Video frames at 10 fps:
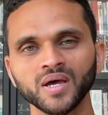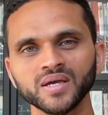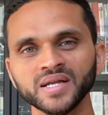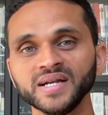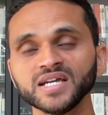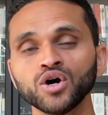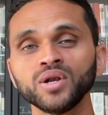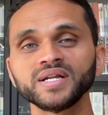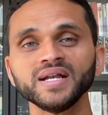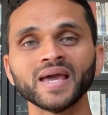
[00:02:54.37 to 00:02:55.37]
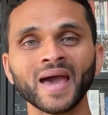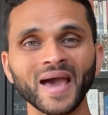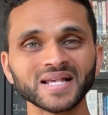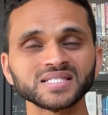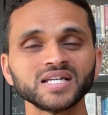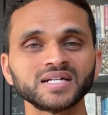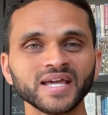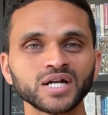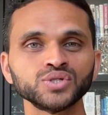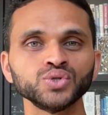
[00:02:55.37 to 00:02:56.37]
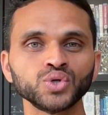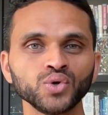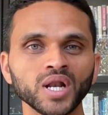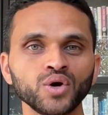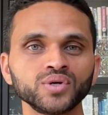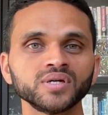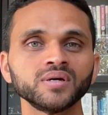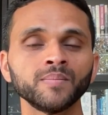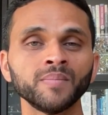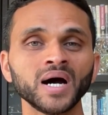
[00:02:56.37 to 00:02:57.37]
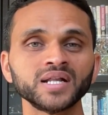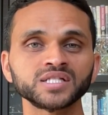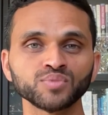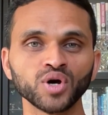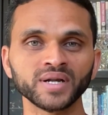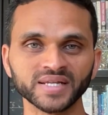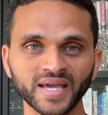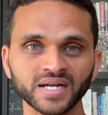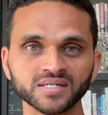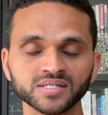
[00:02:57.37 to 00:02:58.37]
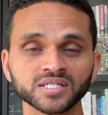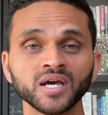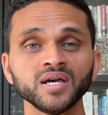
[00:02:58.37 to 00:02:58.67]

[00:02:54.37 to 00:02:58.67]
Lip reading: India already has the tech to roll out Bharat Small Reactors.